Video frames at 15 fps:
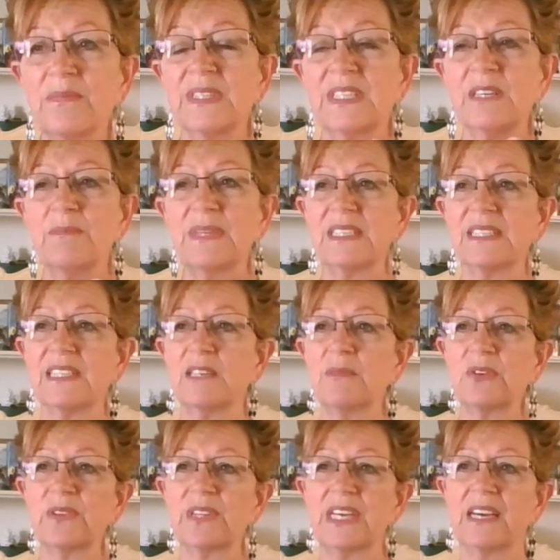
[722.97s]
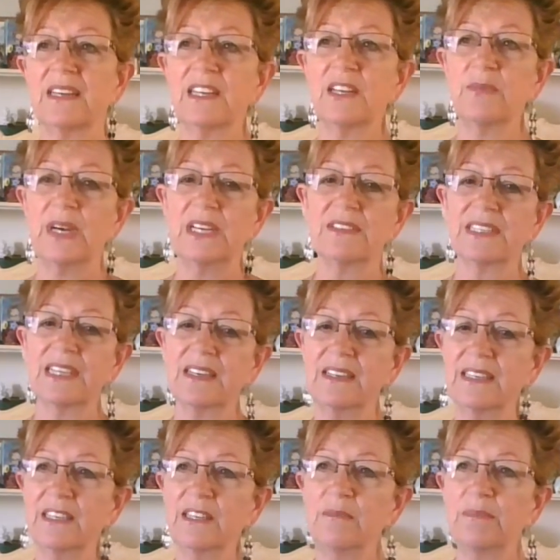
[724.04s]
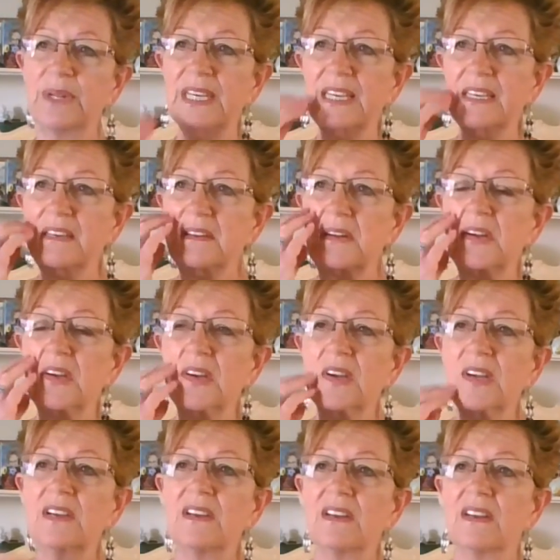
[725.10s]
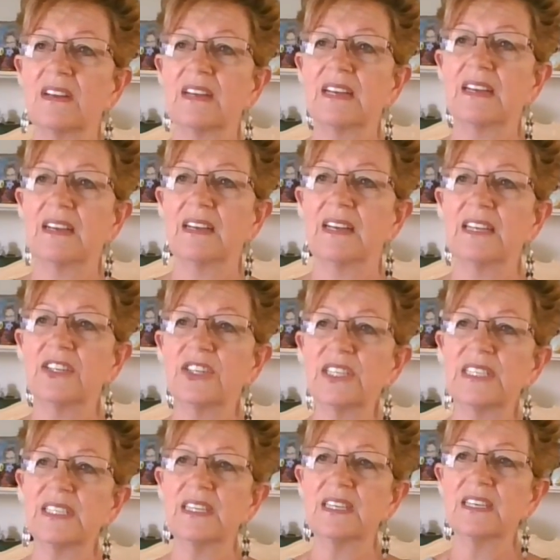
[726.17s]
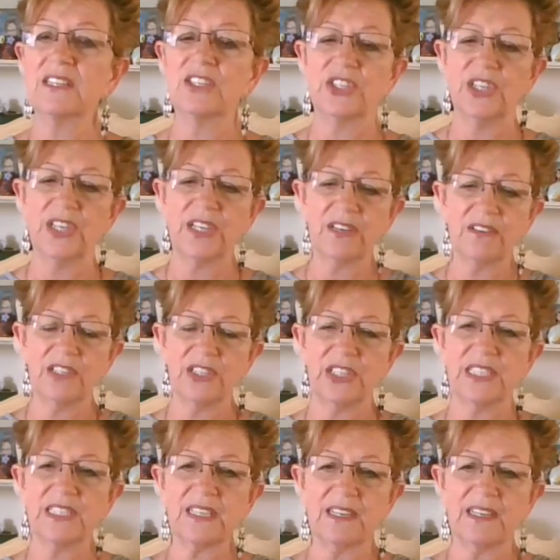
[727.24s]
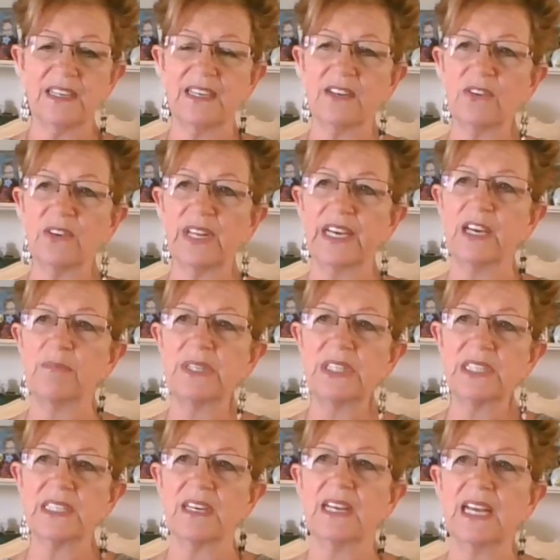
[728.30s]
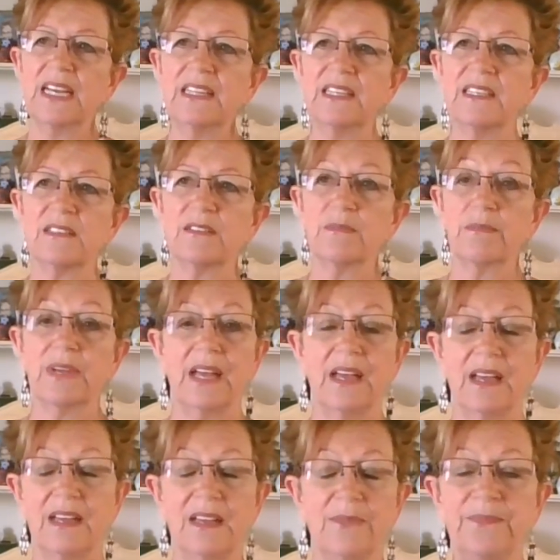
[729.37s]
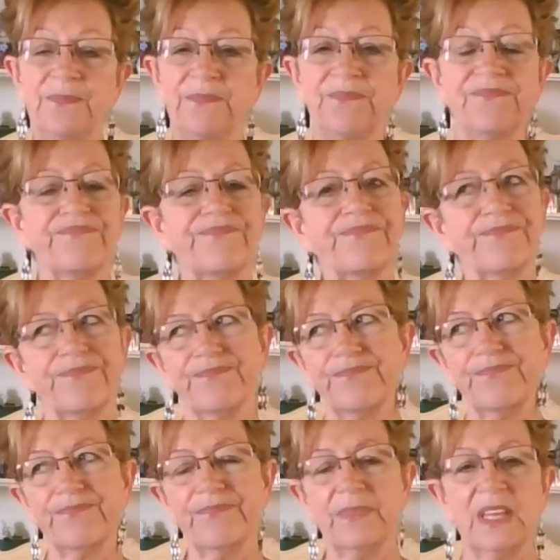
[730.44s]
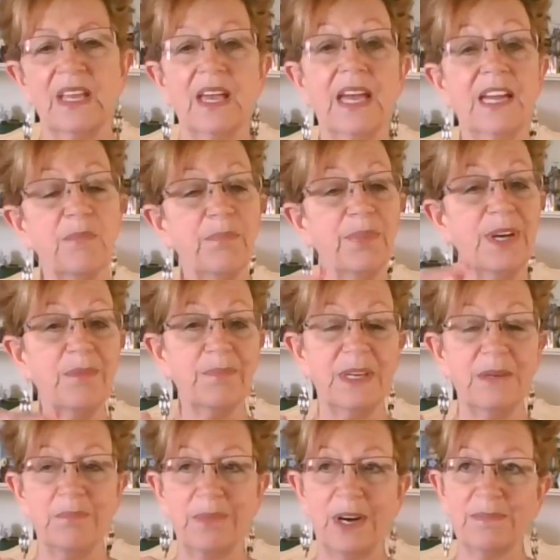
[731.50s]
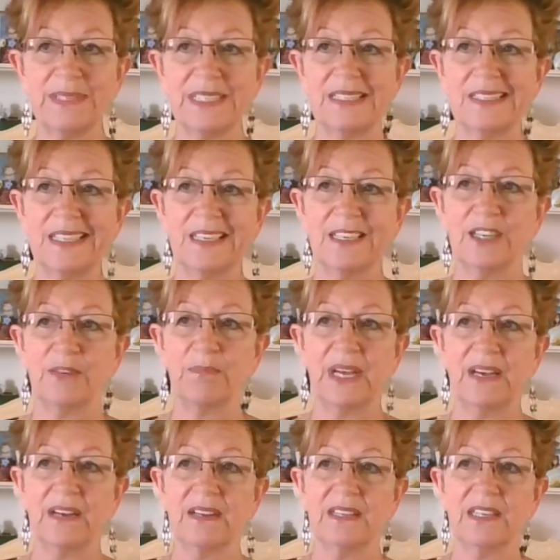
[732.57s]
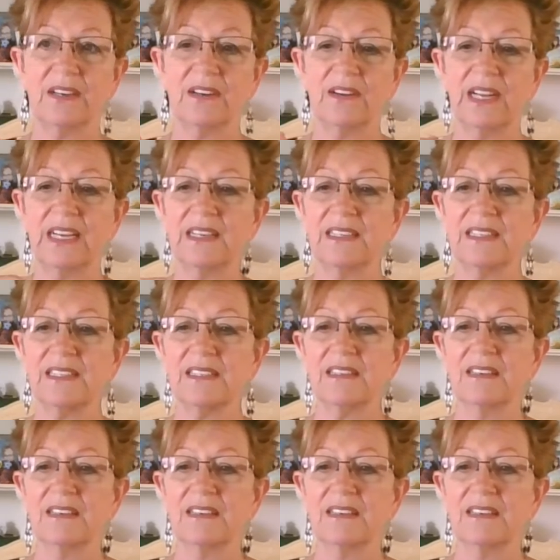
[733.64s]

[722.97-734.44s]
something similar to that anyway. It looks like a knitted blanket. And she's sitting in the chair and she's got it in her lap and she's got in this and a puppy pops its head up out of there and it